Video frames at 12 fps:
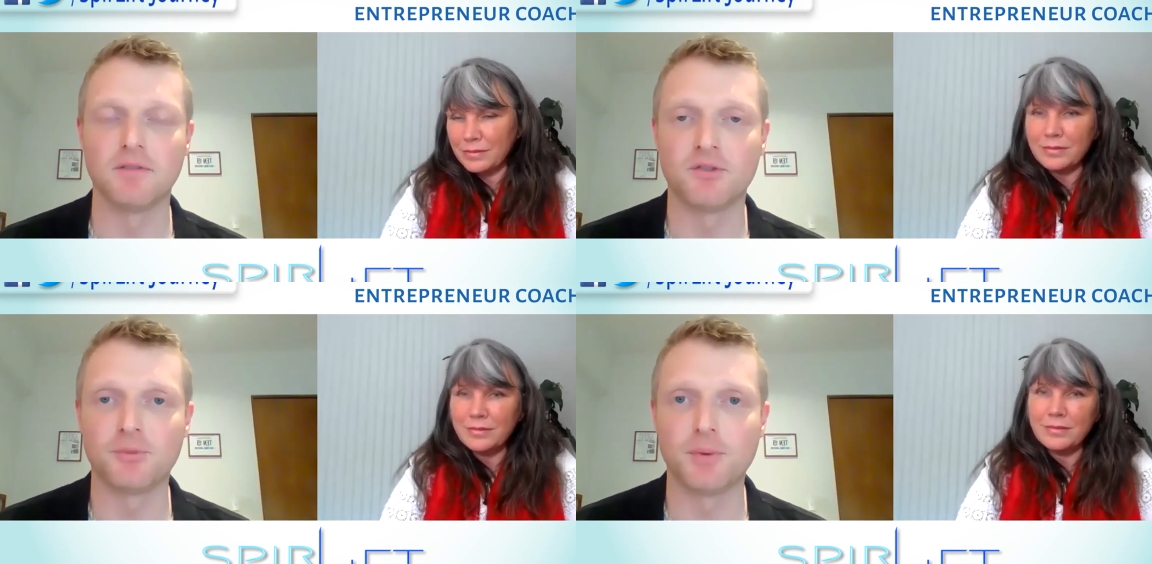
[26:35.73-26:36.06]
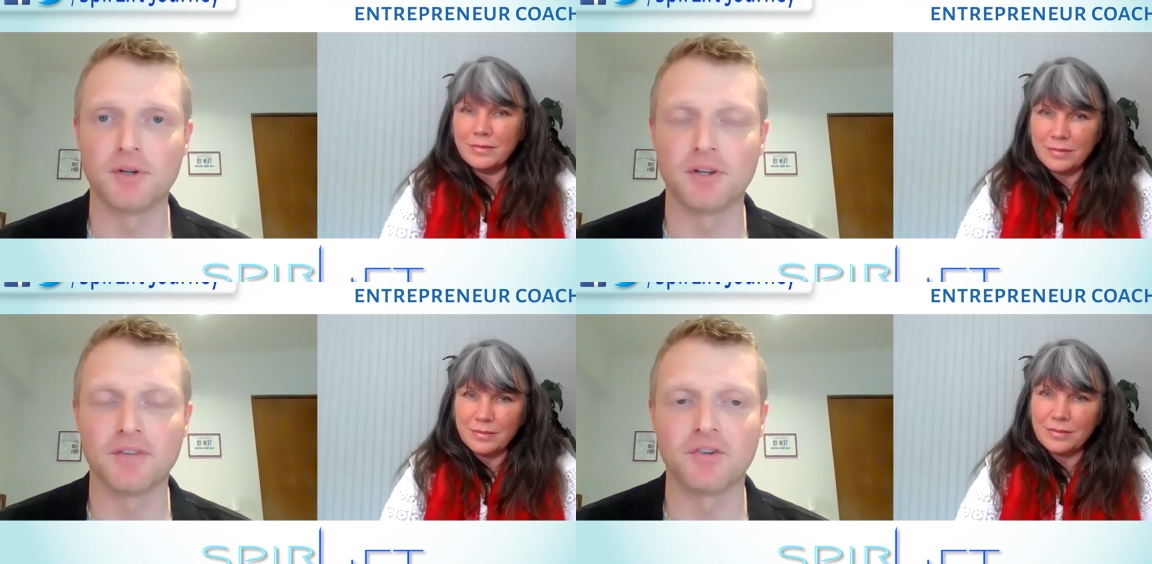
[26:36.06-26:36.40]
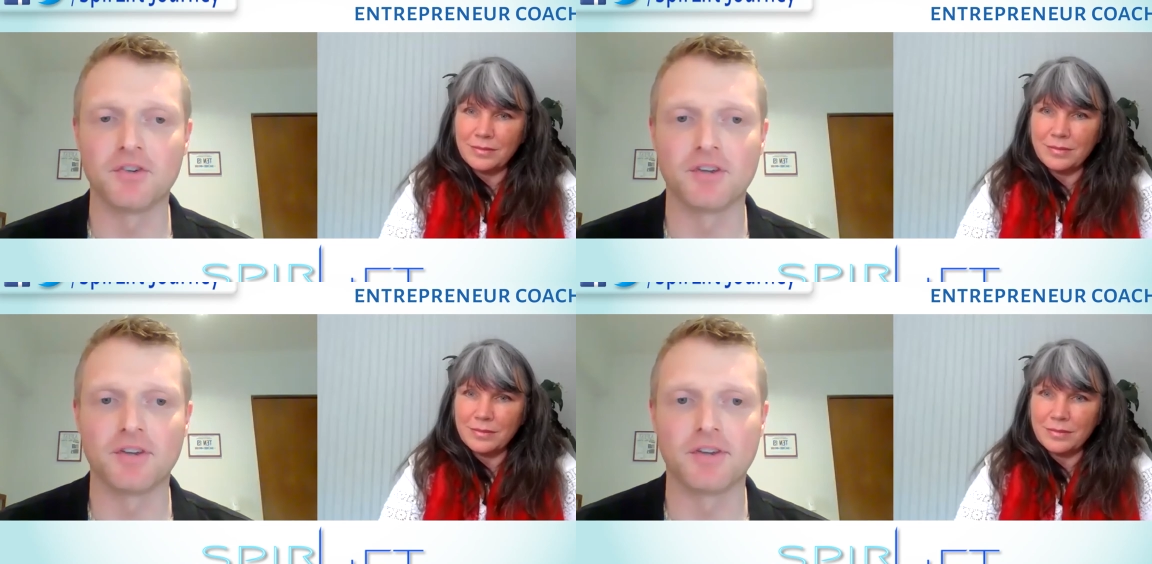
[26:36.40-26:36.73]
Speaker 1: spirit
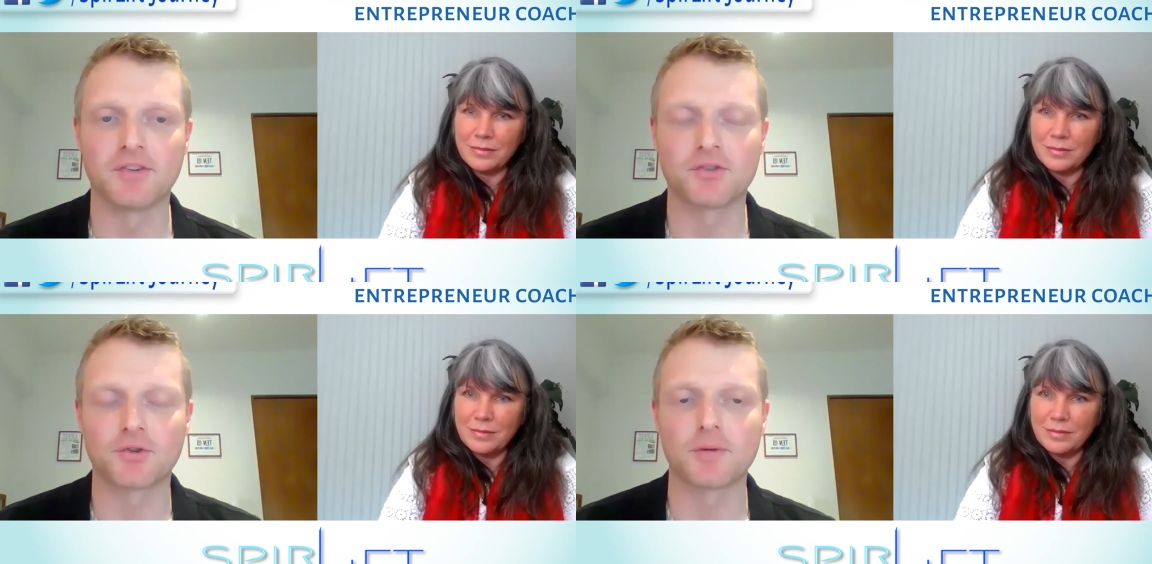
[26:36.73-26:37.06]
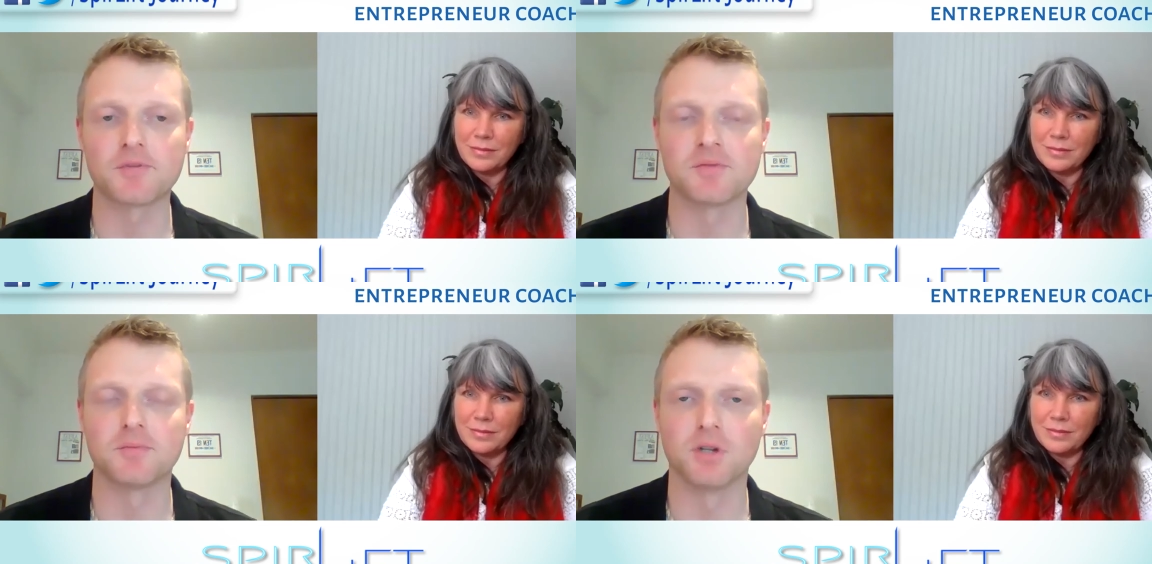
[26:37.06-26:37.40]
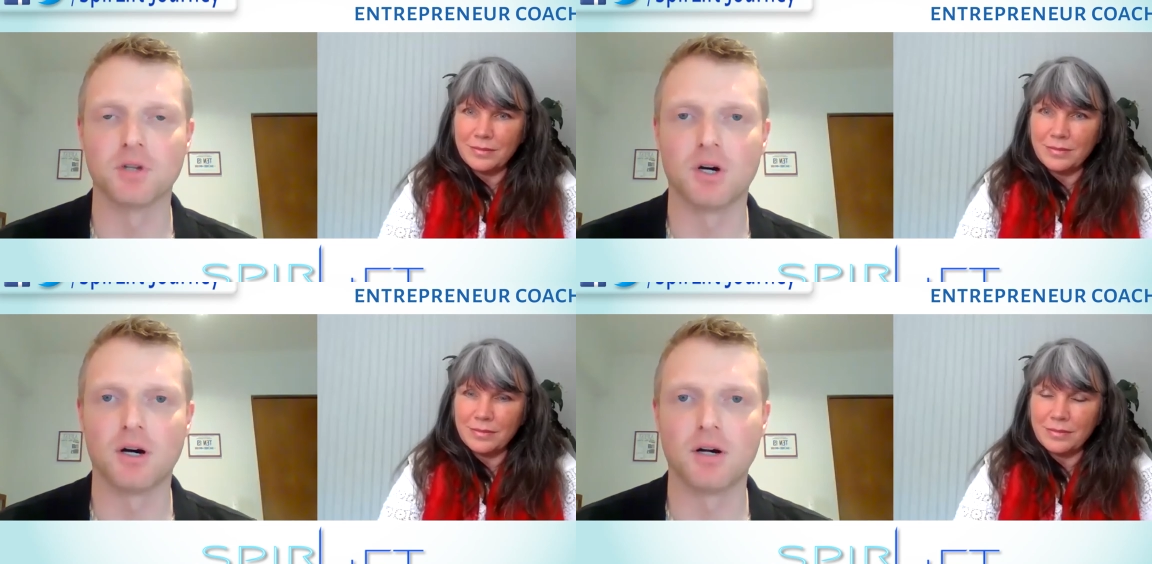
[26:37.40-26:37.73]
lifters in the description
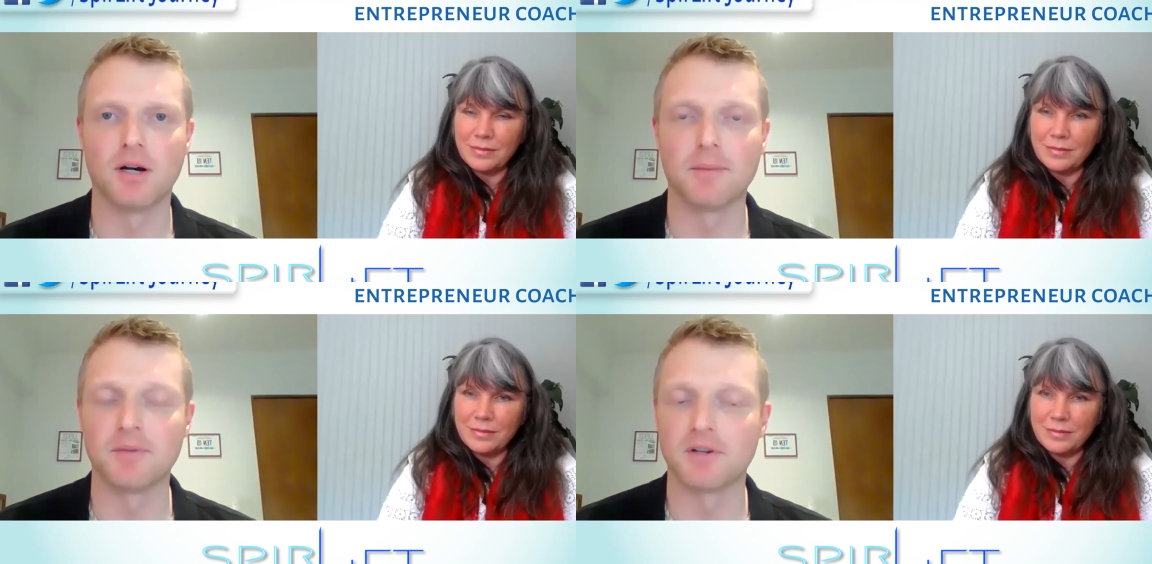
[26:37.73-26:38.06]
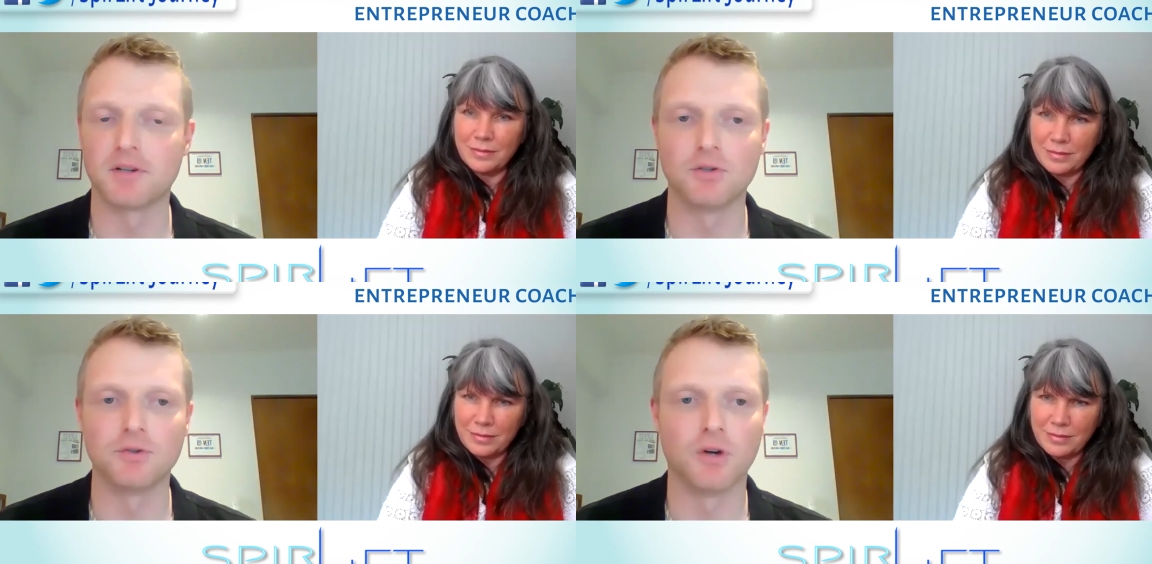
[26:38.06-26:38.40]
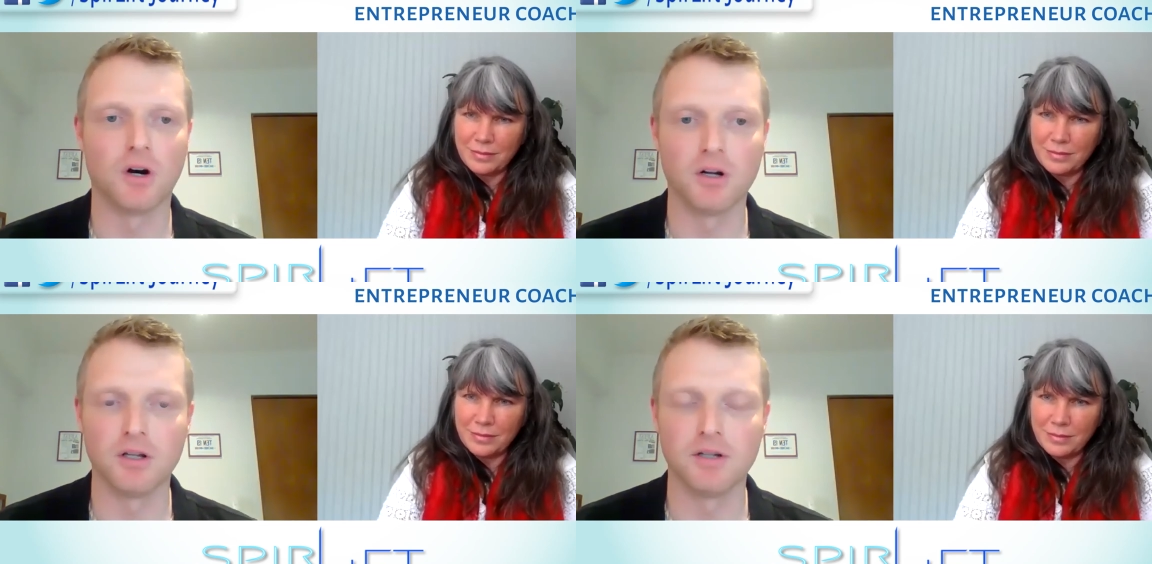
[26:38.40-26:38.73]
below, I'm going to include
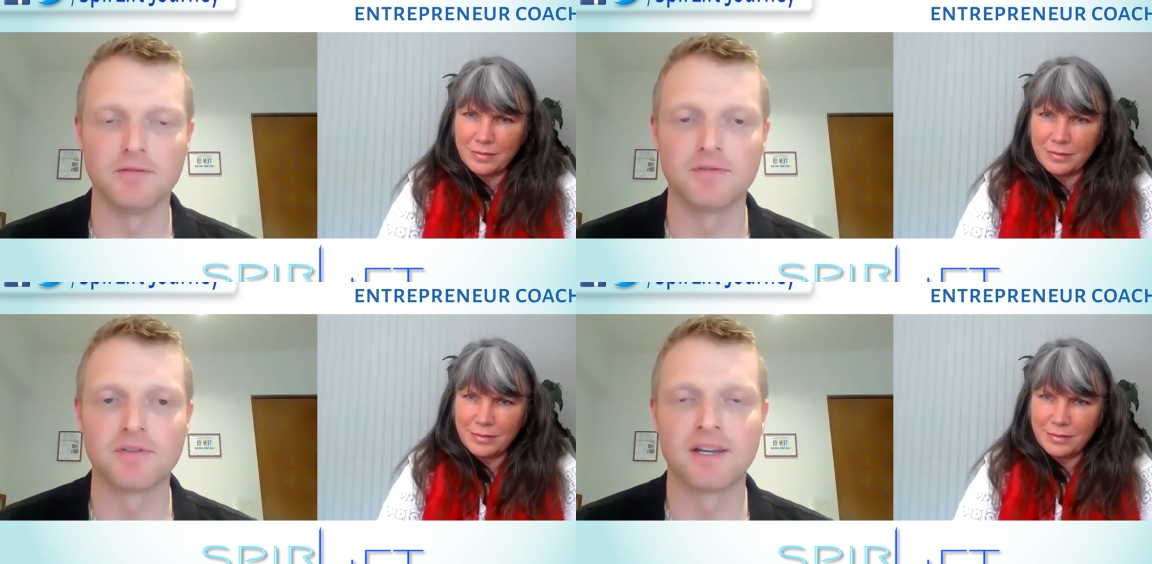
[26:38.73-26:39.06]
all of